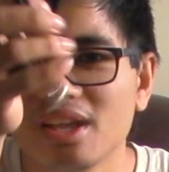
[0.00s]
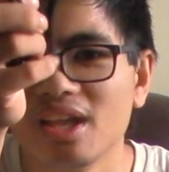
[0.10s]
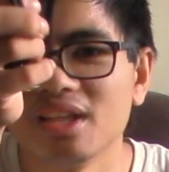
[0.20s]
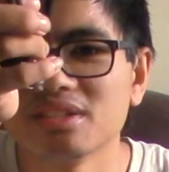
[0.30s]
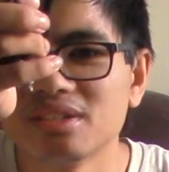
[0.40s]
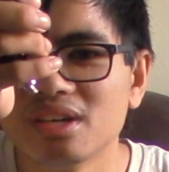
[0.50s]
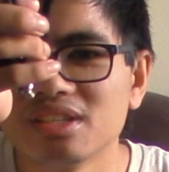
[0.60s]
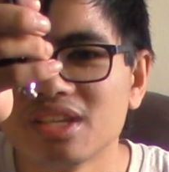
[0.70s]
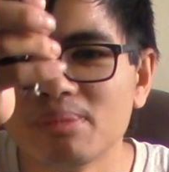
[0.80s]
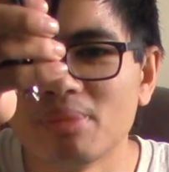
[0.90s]
it's good
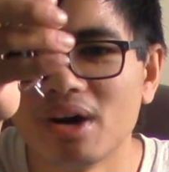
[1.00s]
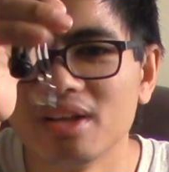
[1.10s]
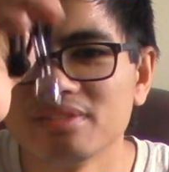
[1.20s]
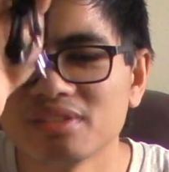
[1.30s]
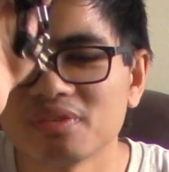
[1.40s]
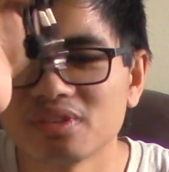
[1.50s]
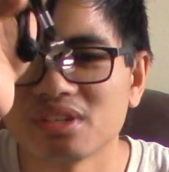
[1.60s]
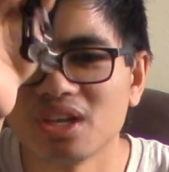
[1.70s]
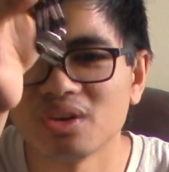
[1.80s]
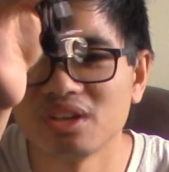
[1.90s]
to keep on just for
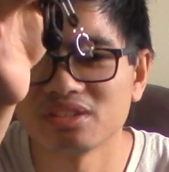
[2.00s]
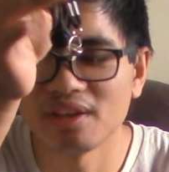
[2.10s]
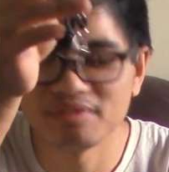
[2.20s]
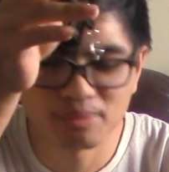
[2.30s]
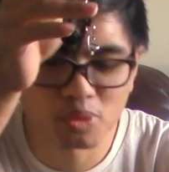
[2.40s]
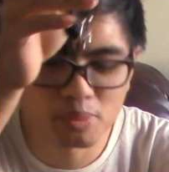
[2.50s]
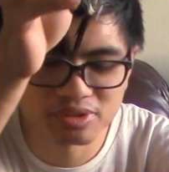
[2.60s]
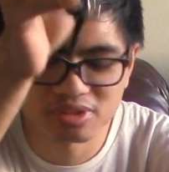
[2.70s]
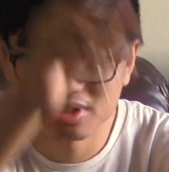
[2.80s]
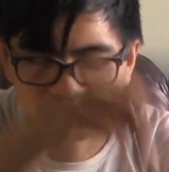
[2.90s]
security, safety
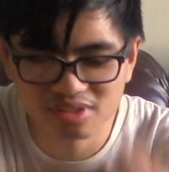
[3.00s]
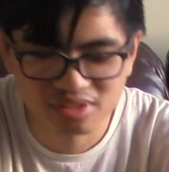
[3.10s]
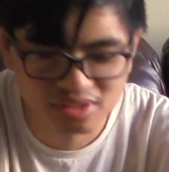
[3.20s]
purposes.